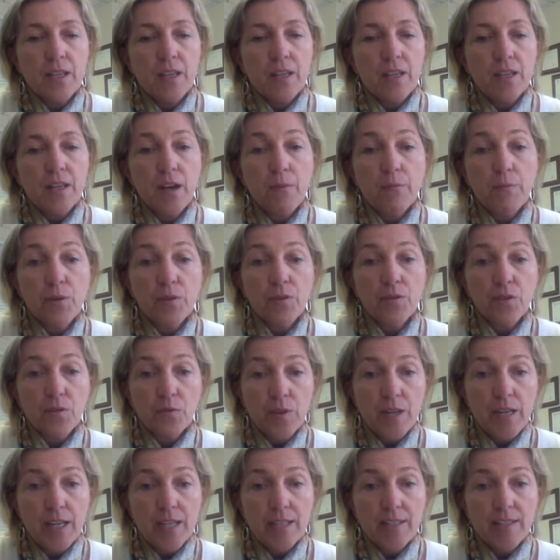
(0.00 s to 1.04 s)
Number
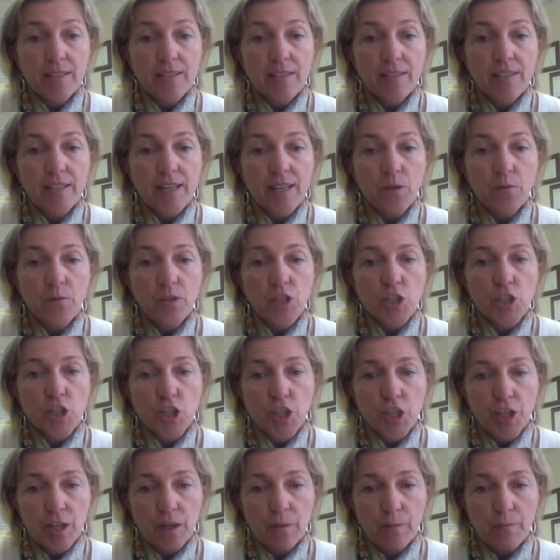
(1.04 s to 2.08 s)
3, distinguish
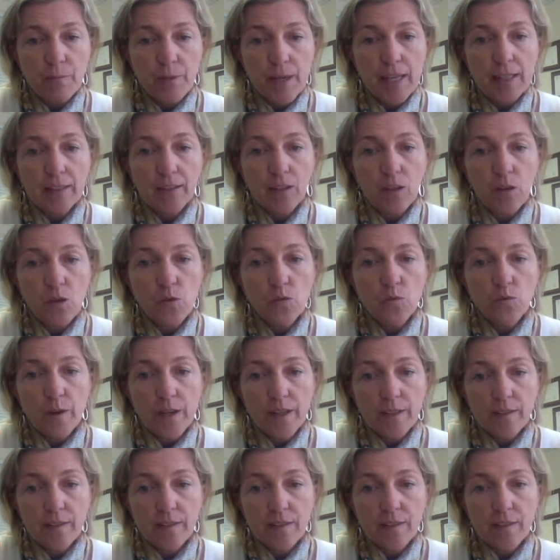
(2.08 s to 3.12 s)
CHIP and
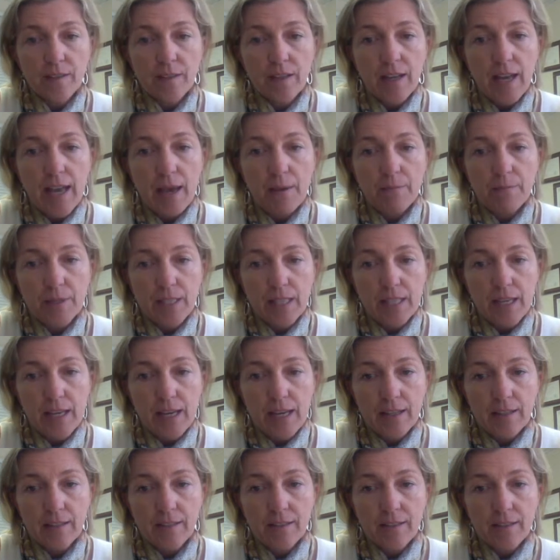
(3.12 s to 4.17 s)
low-risk
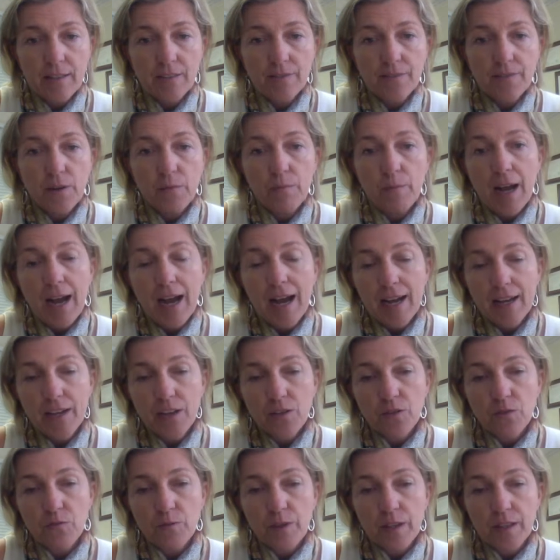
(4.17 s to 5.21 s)
MDS from
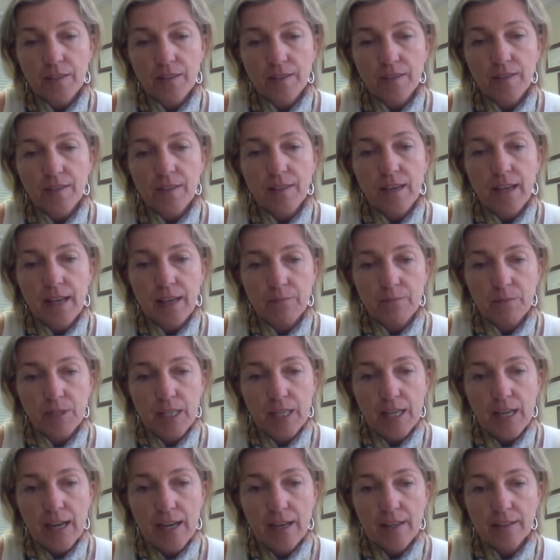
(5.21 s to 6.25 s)
higher-risk
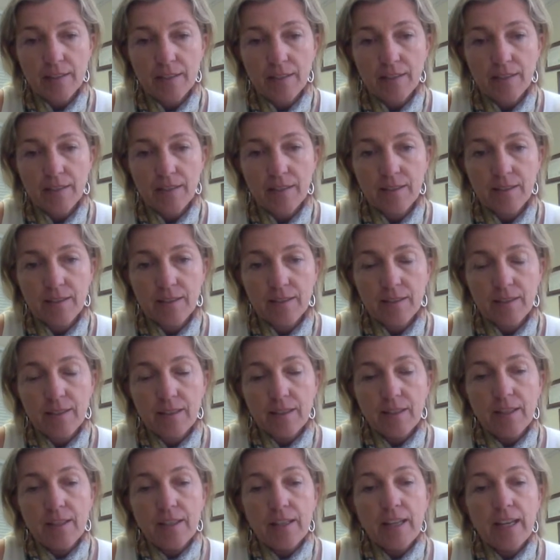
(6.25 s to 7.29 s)
MDS.
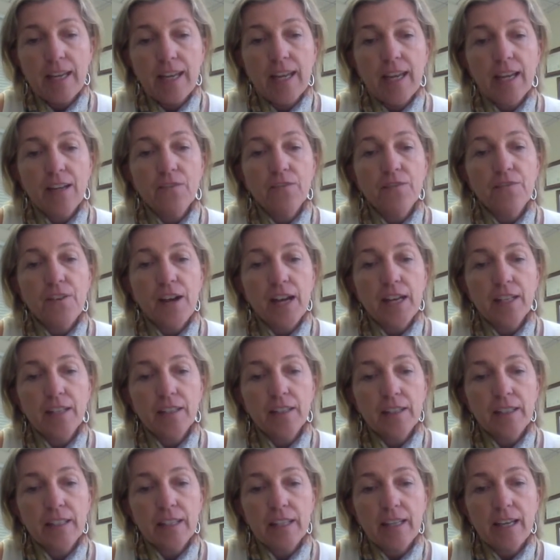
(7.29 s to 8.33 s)
And
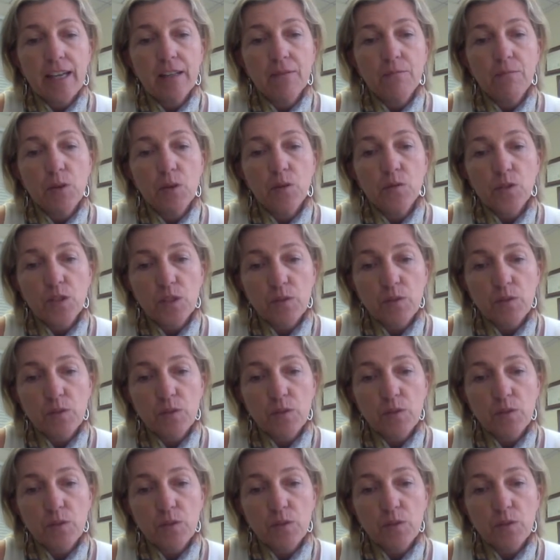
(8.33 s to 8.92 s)
finally, and most